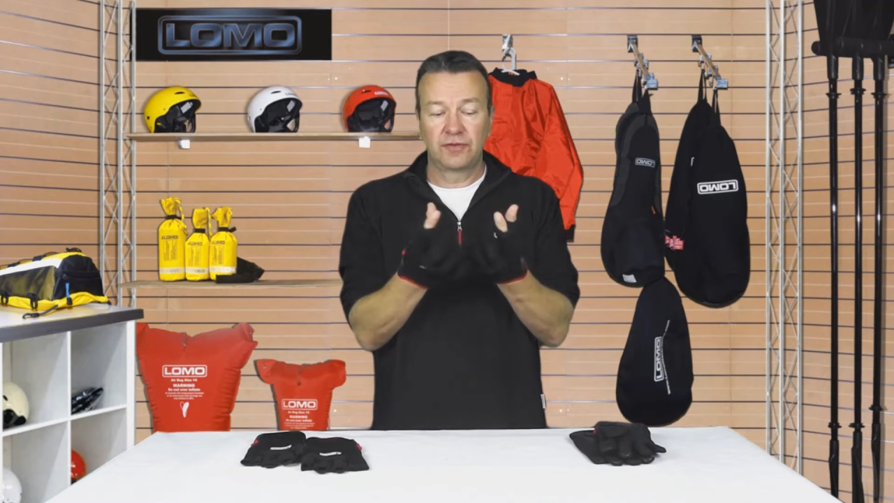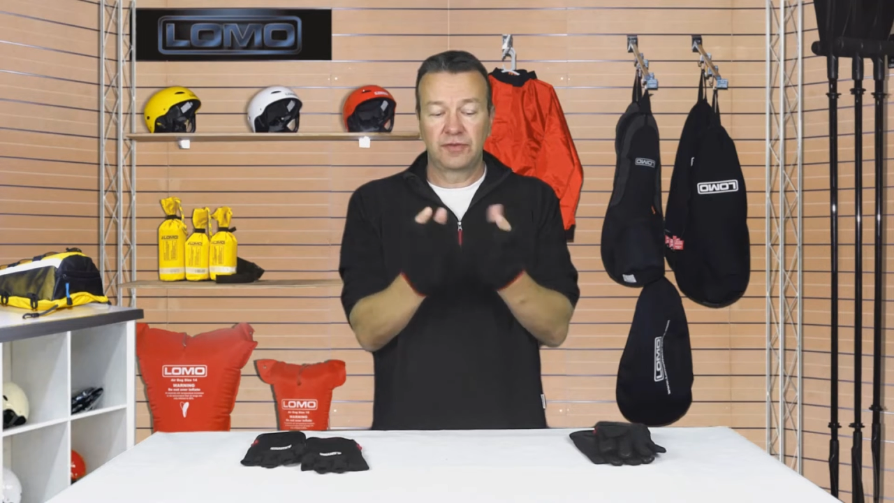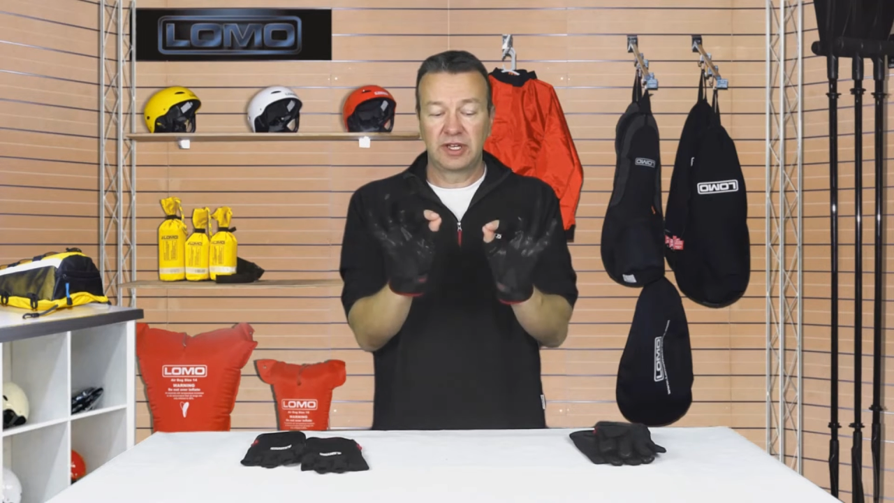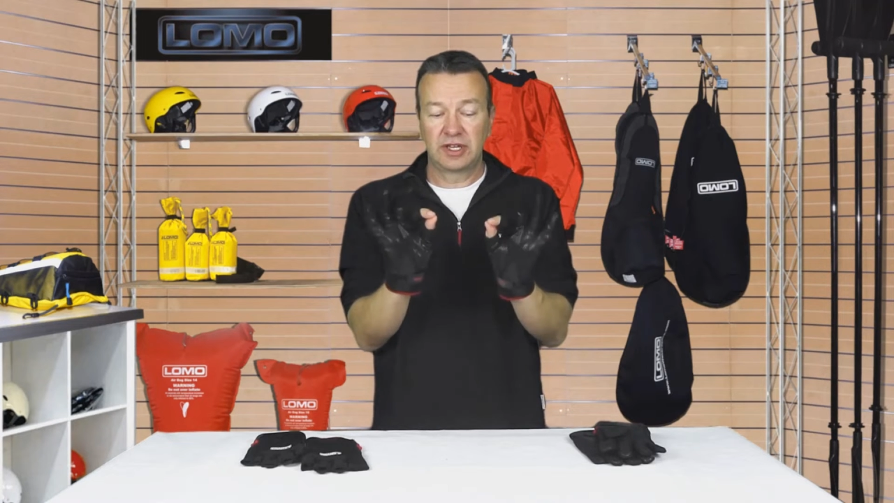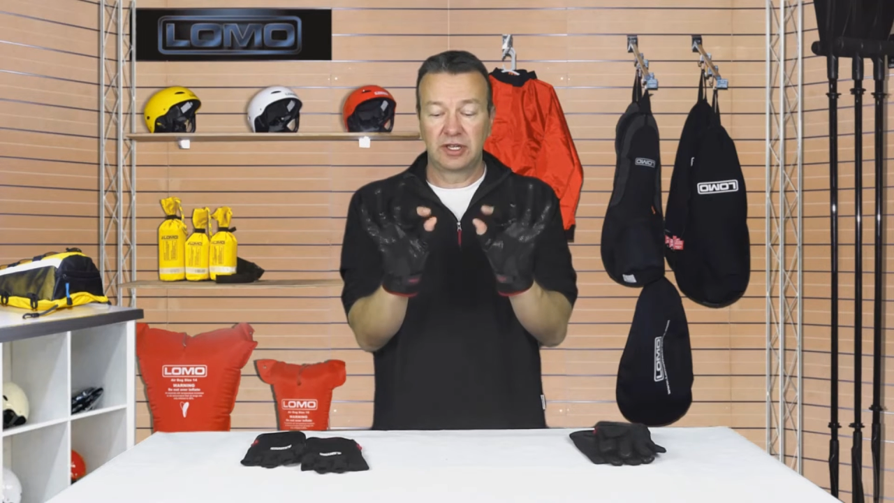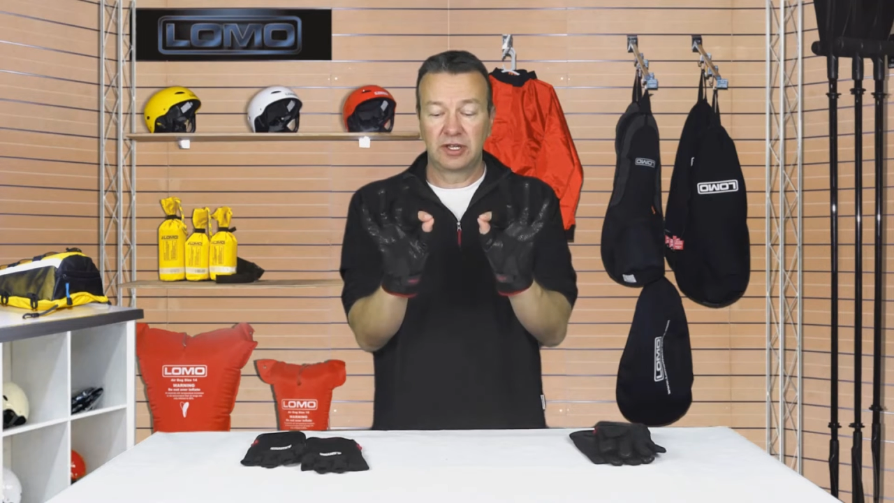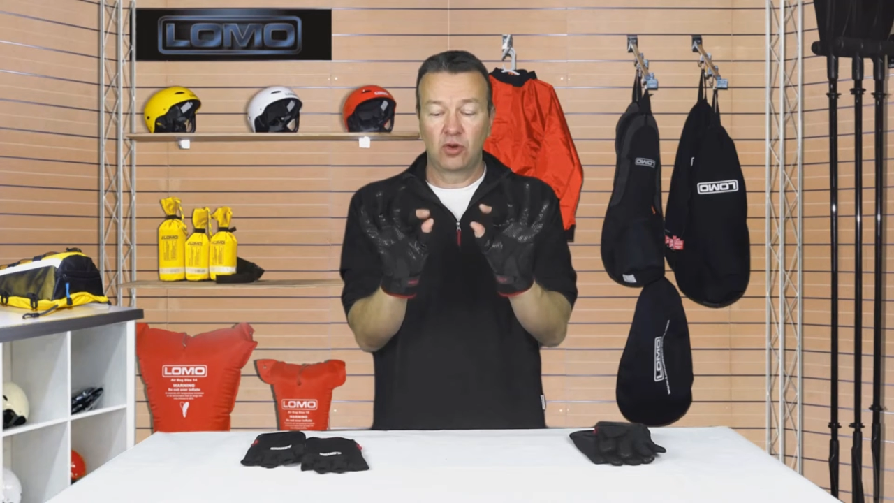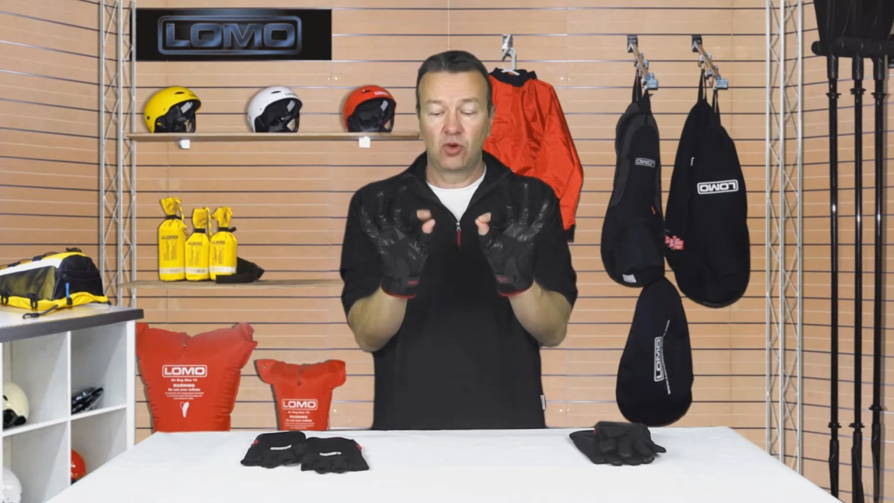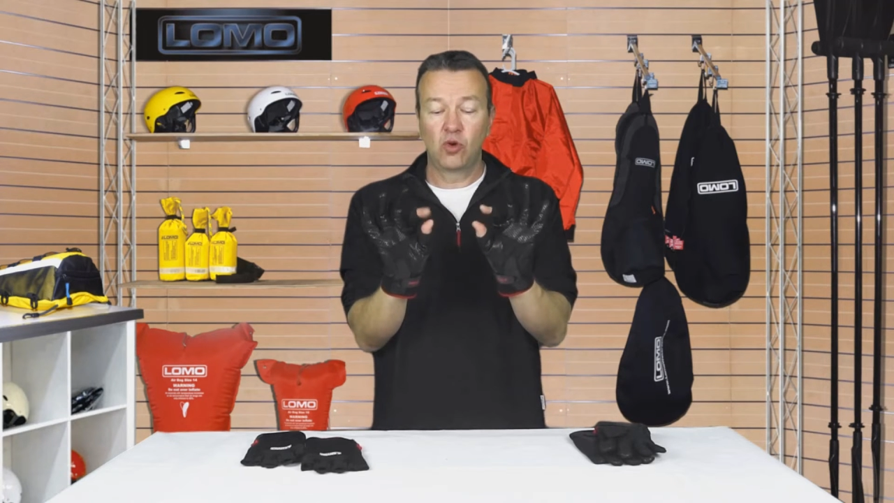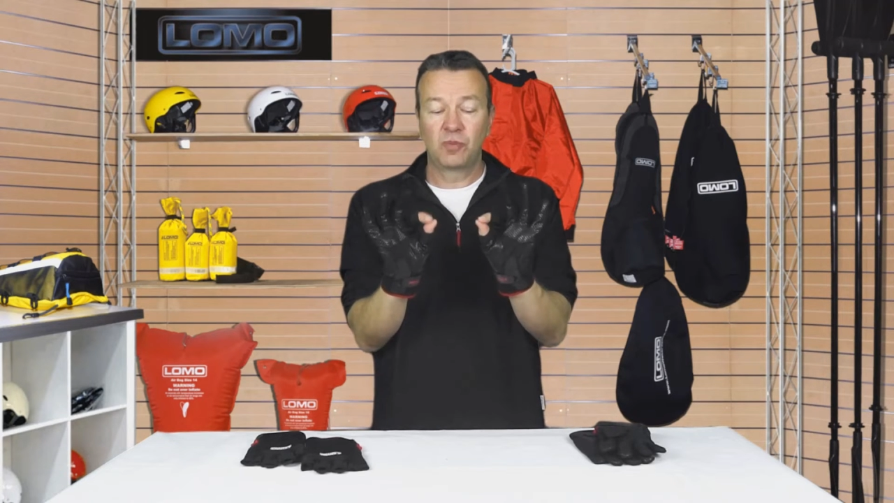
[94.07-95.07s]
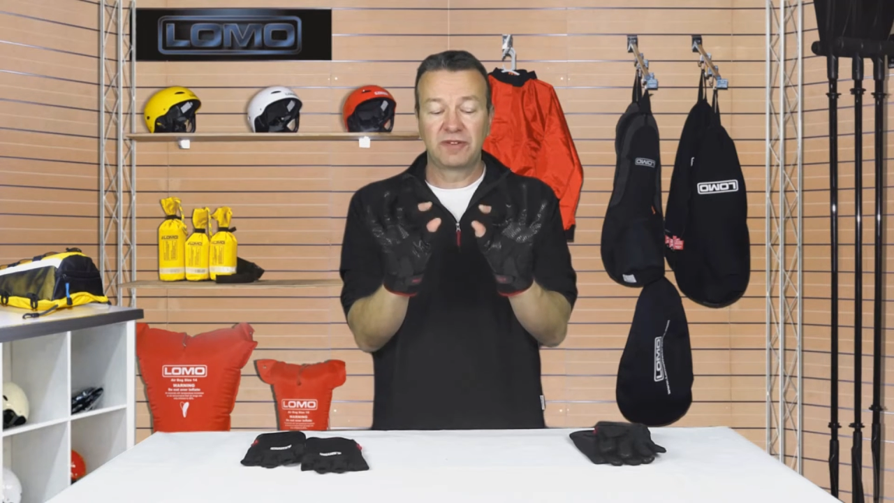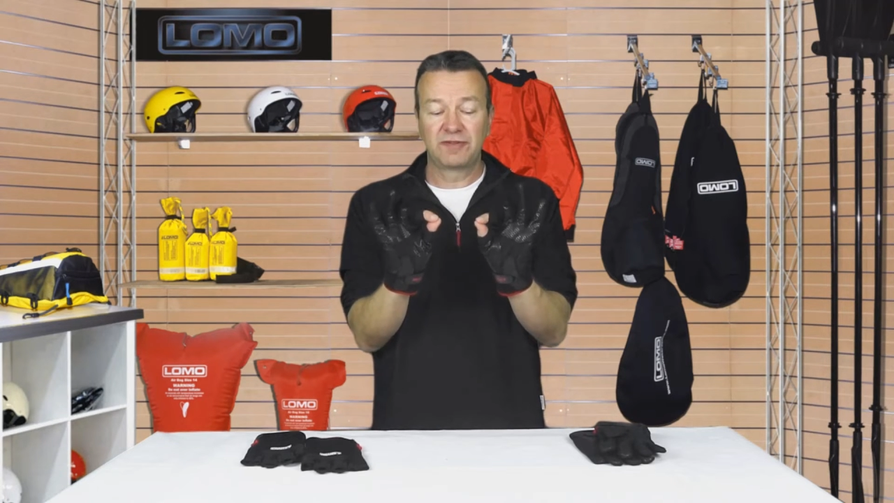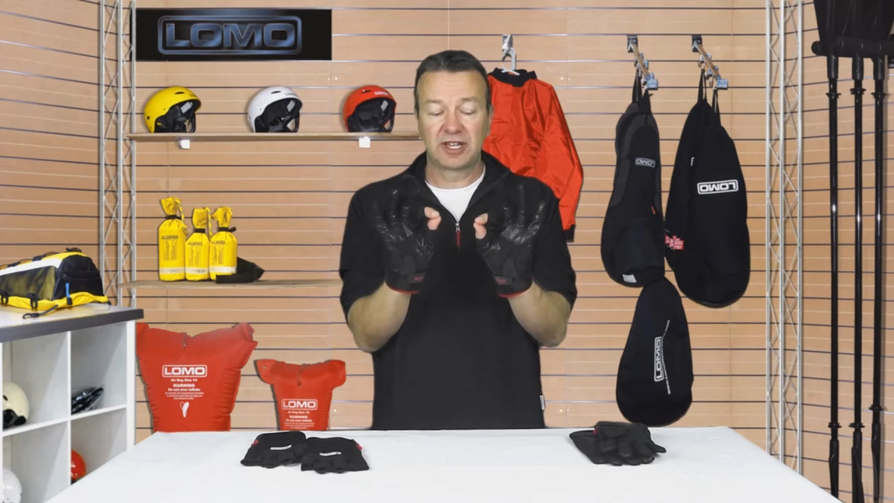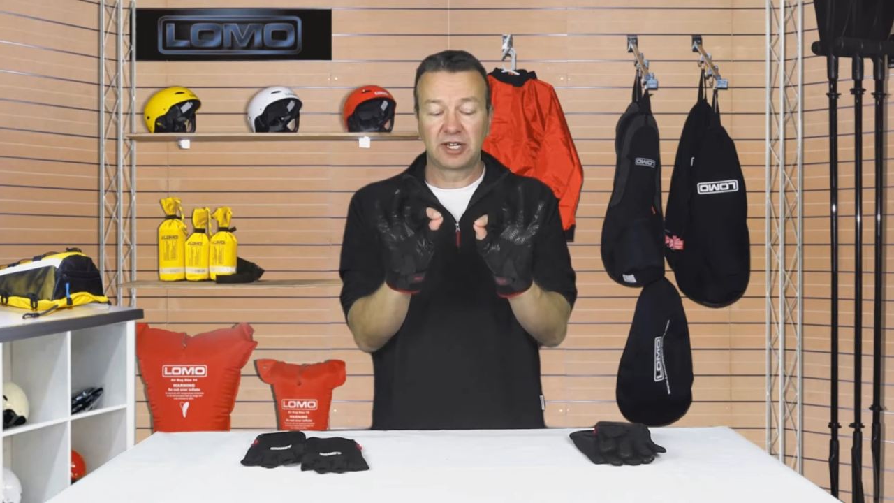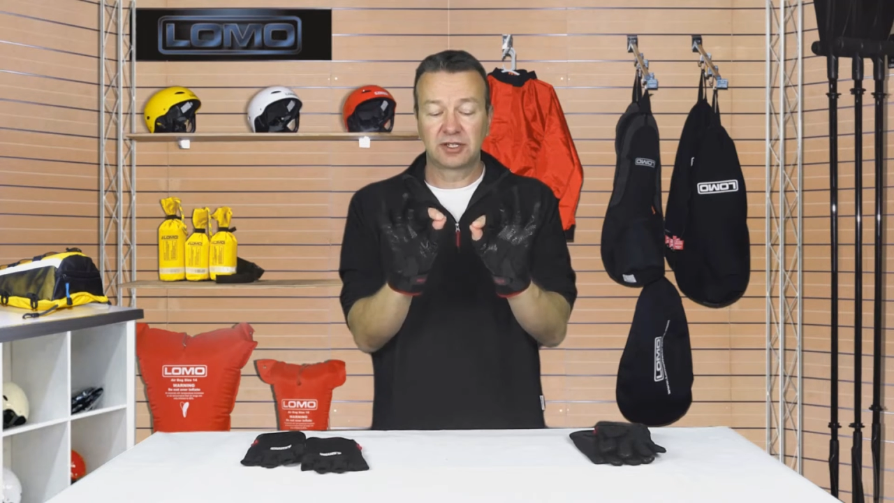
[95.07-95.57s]
the open
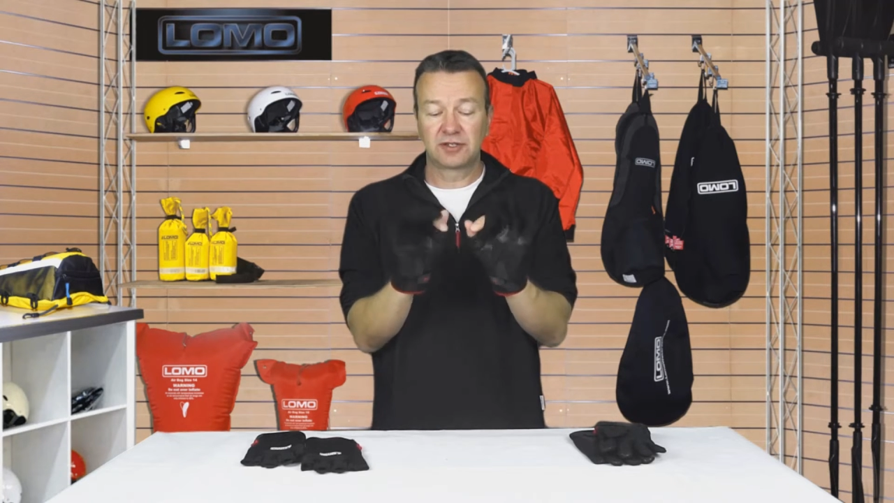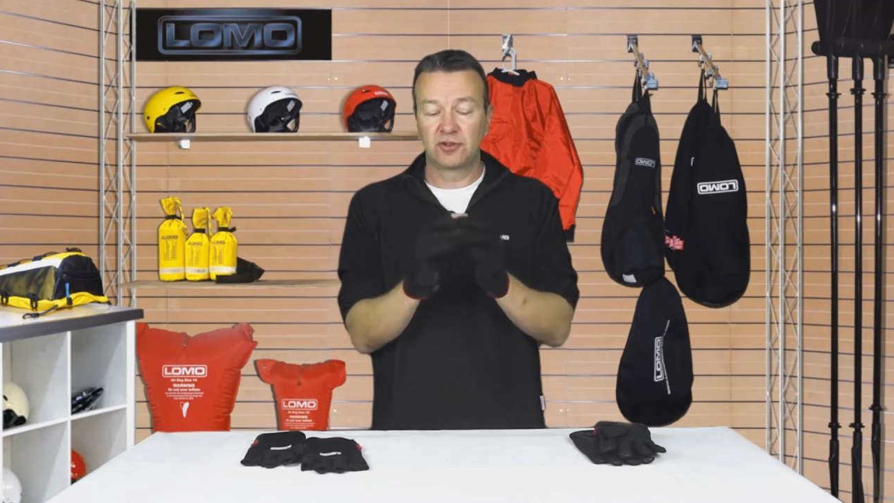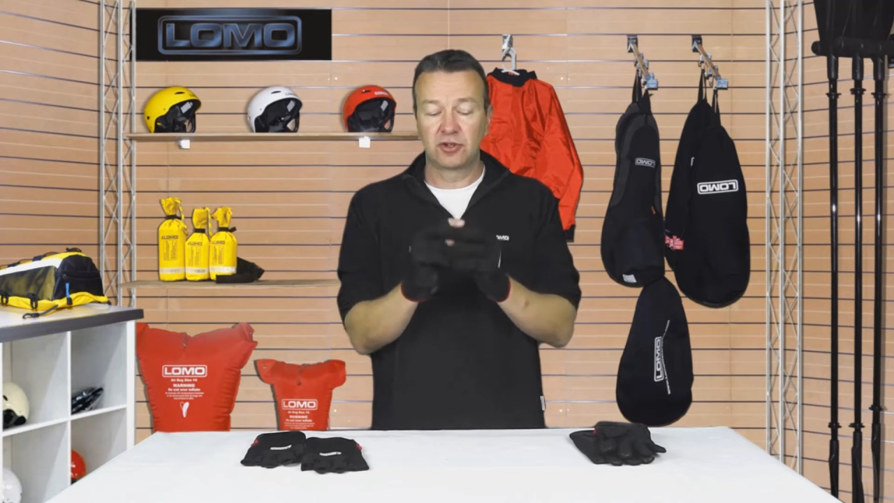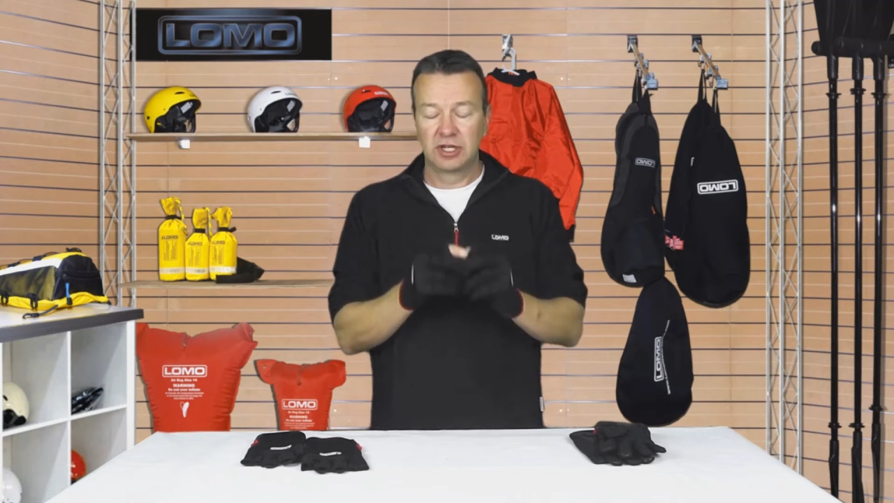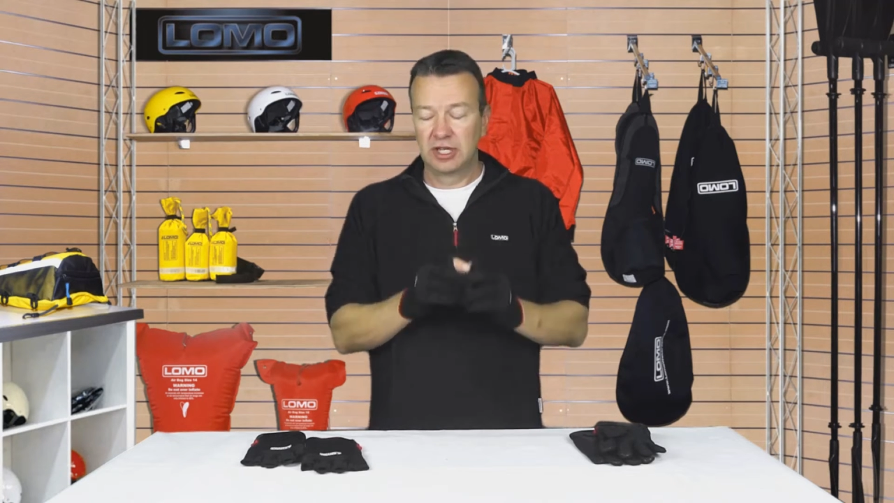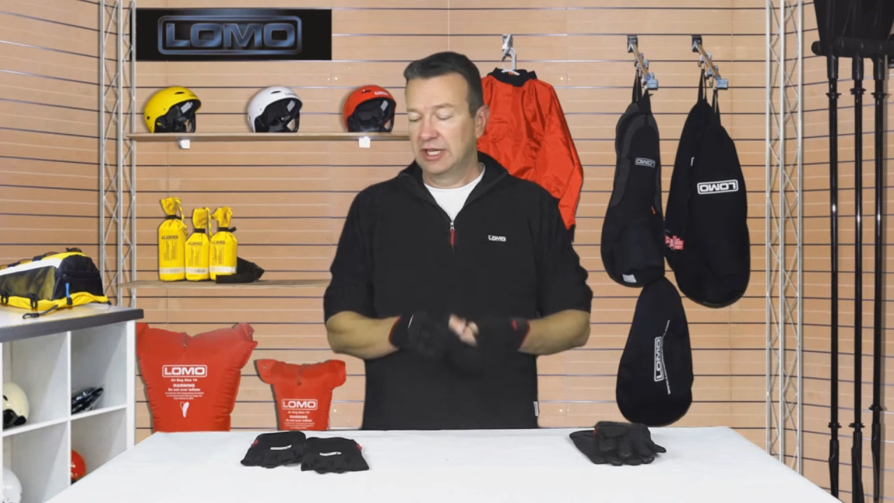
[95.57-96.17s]
fingers for